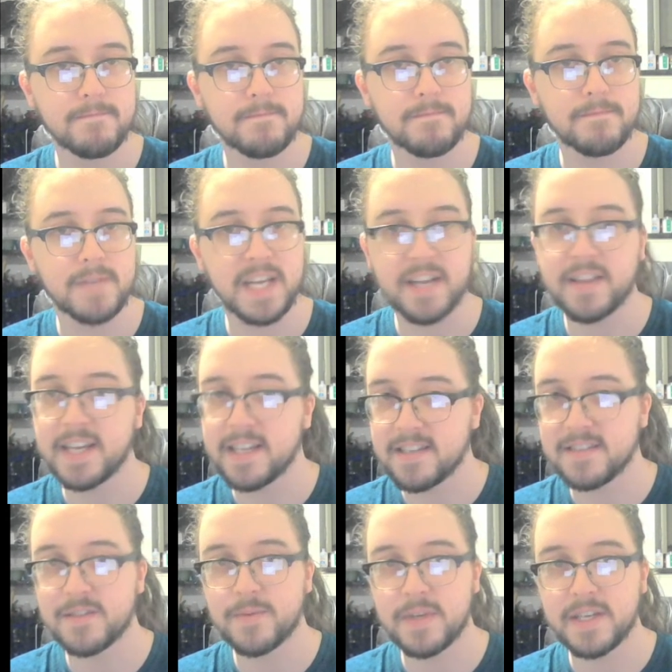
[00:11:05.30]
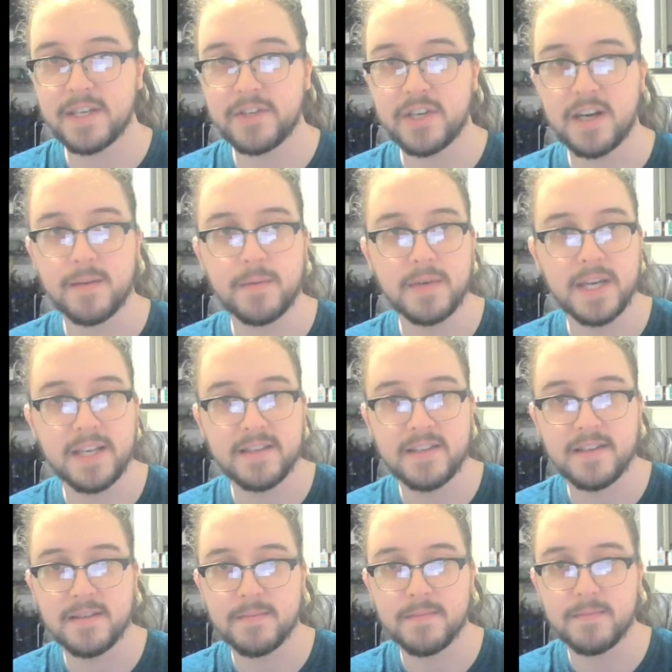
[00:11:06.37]
And I think it does a really good job at
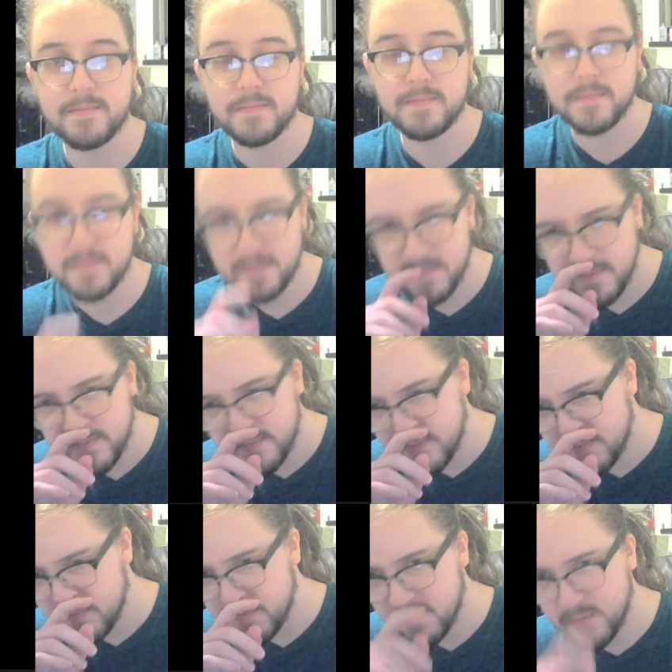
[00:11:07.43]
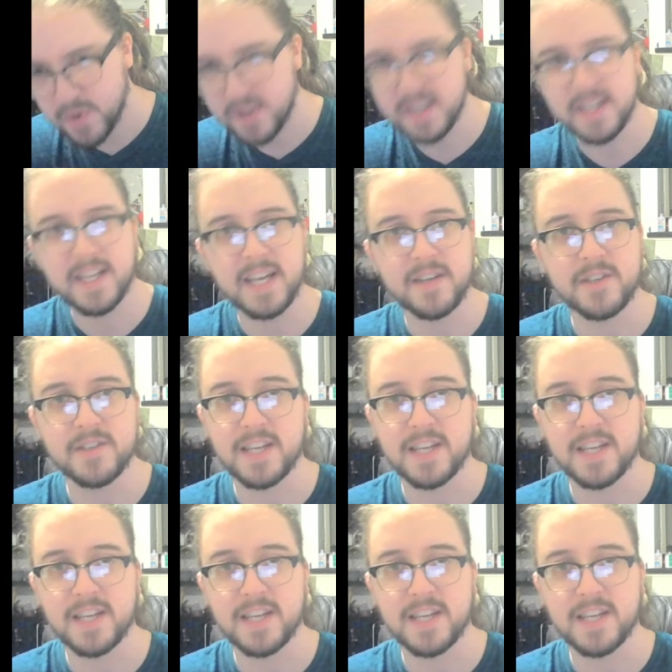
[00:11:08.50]
building encounters.